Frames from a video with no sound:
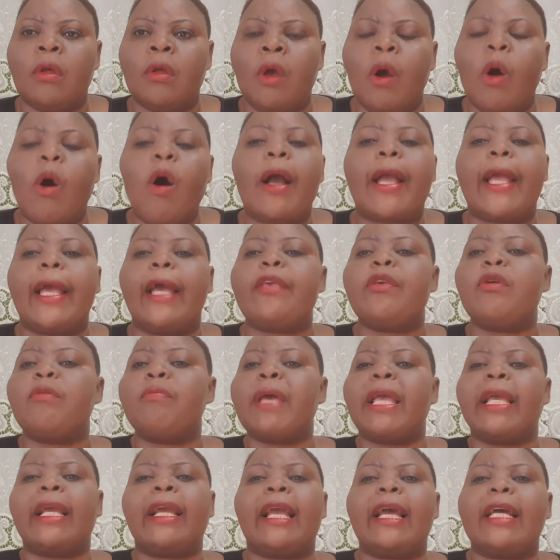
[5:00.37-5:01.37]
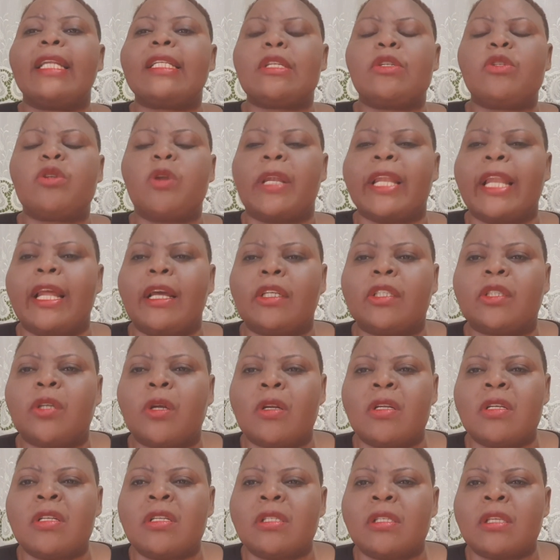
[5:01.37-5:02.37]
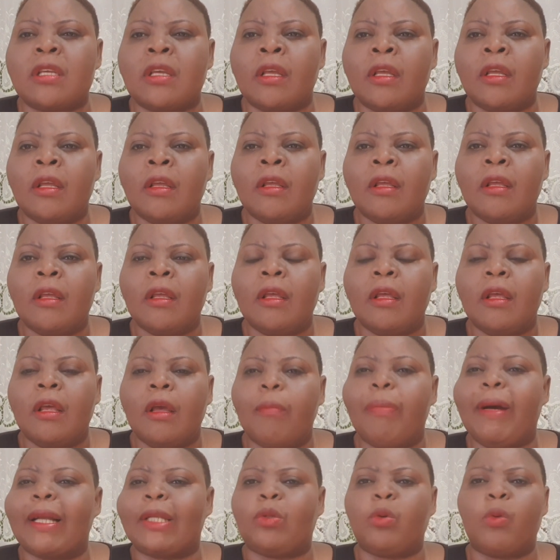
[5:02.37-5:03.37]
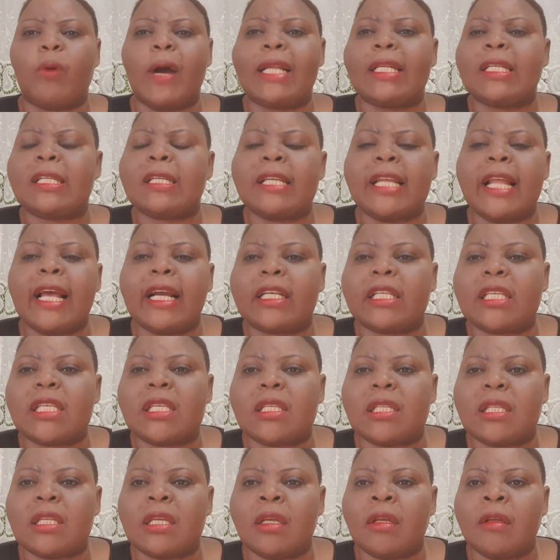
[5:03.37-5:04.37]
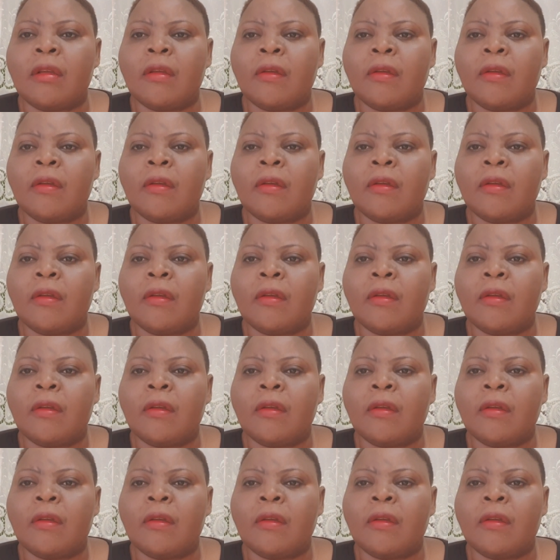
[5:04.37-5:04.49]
Okay, you may get donations, but what next?